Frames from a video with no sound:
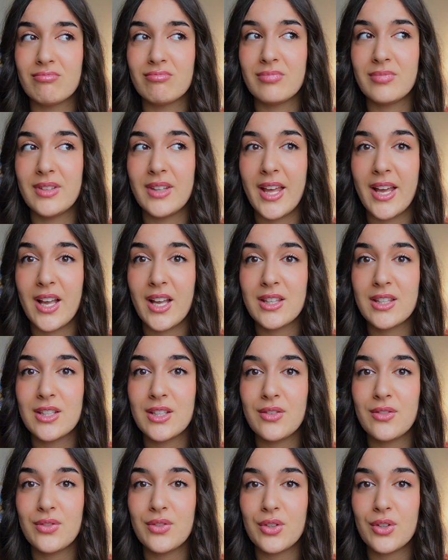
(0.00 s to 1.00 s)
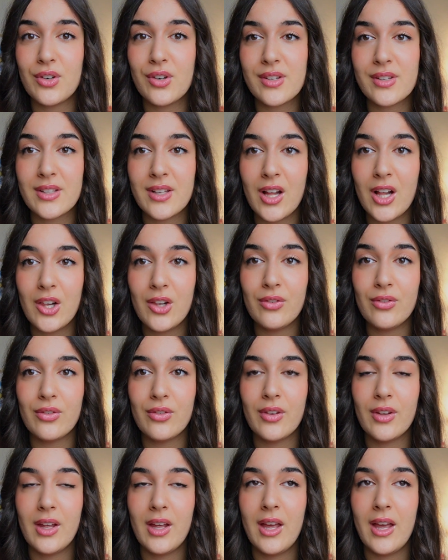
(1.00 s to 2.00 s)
negative to yourself,